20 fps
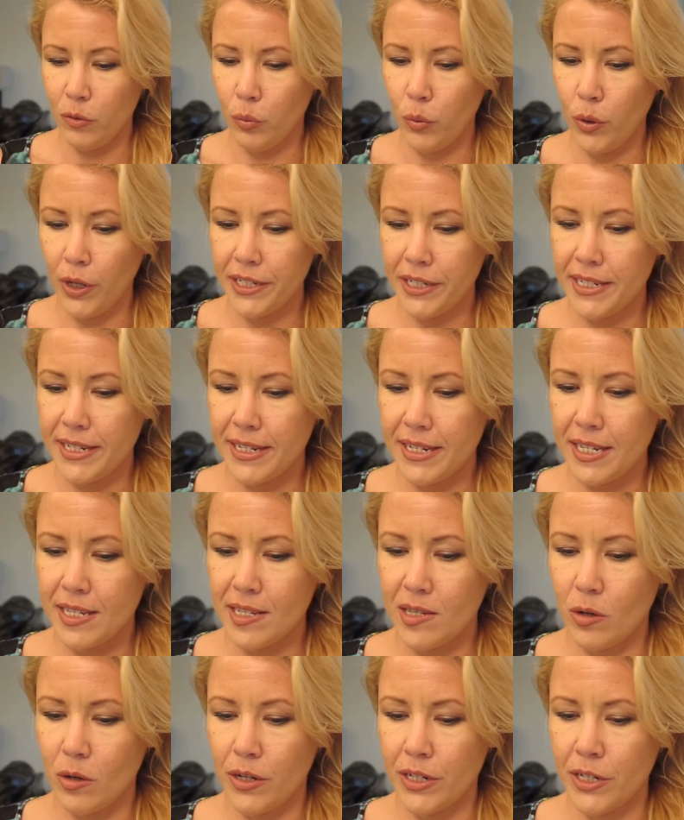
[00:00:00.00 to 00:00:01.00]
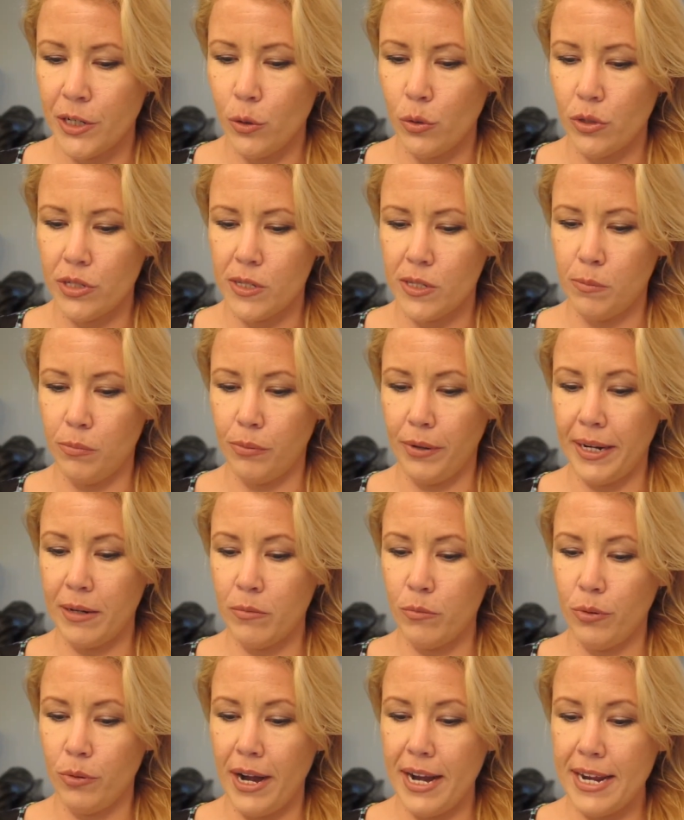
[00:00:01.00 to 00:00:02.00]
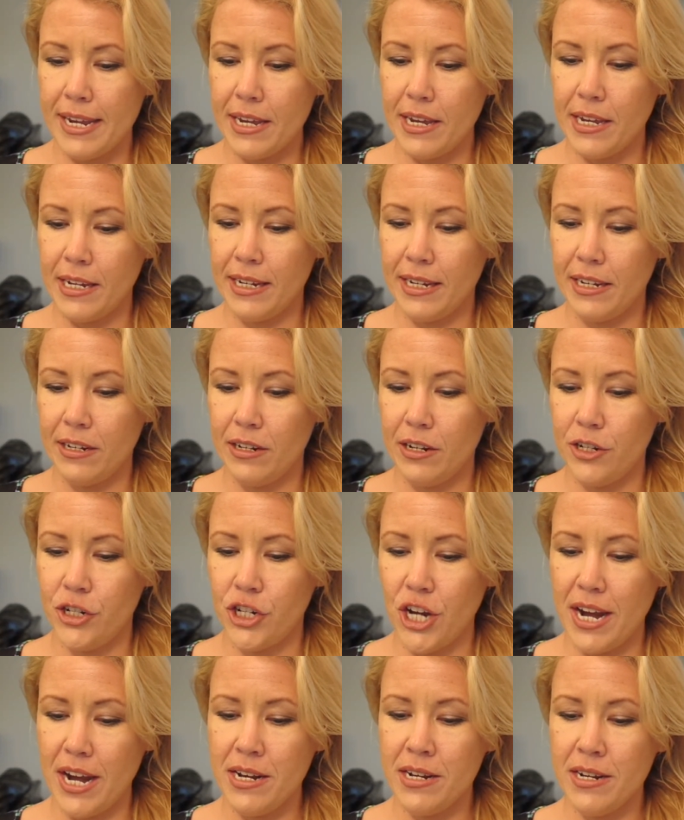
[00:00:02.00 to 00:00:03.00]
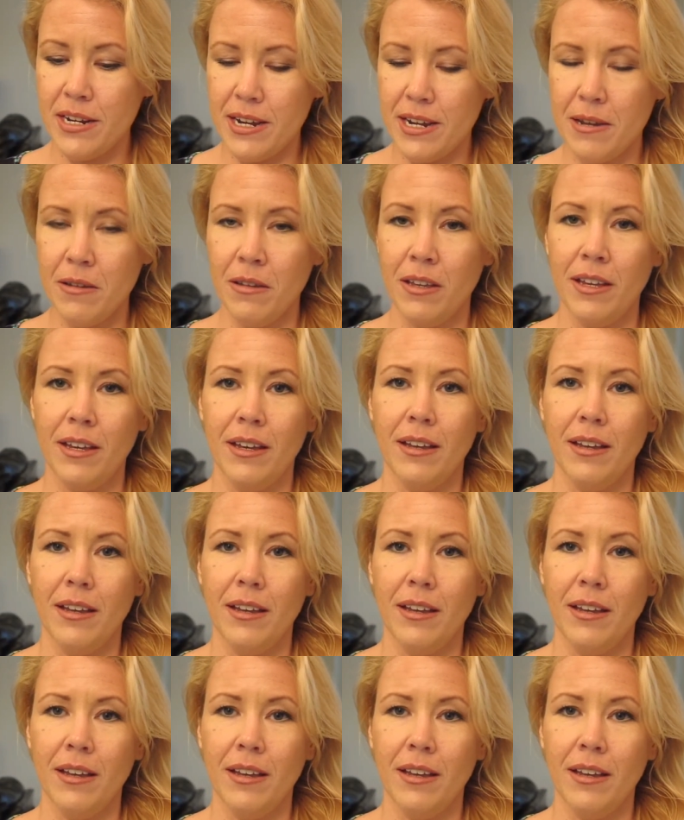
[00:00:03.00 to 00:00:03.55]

What is on your spring break agenda?